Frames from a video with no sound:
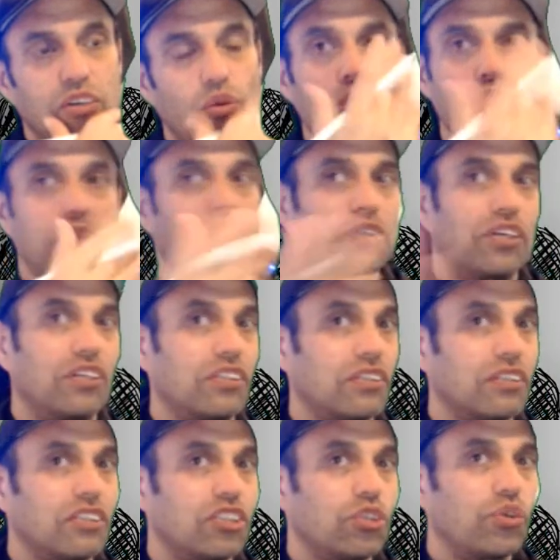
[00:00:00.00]
all built on
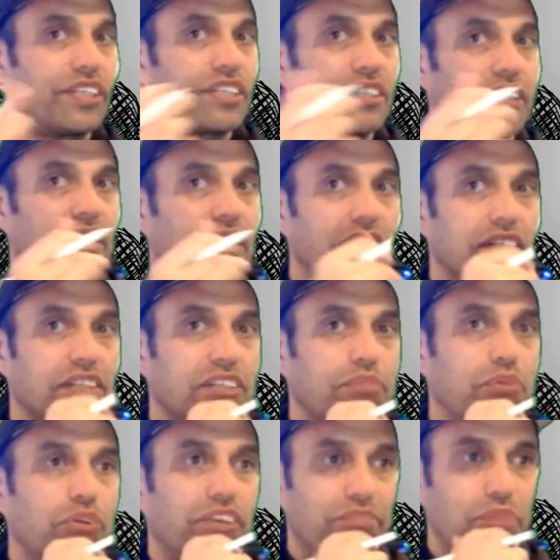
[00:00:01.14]
choice
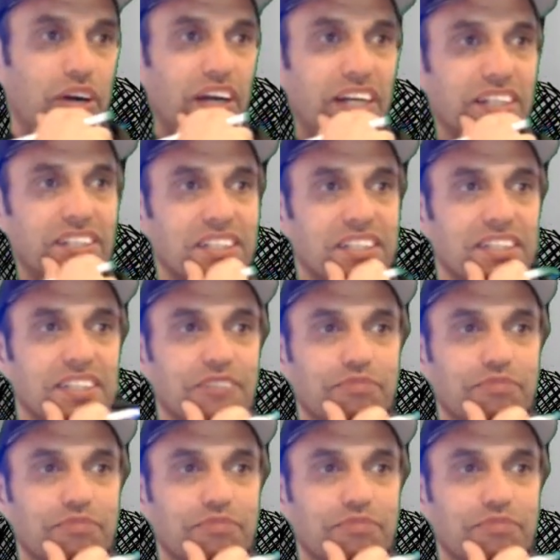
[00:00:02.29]
supportive biases.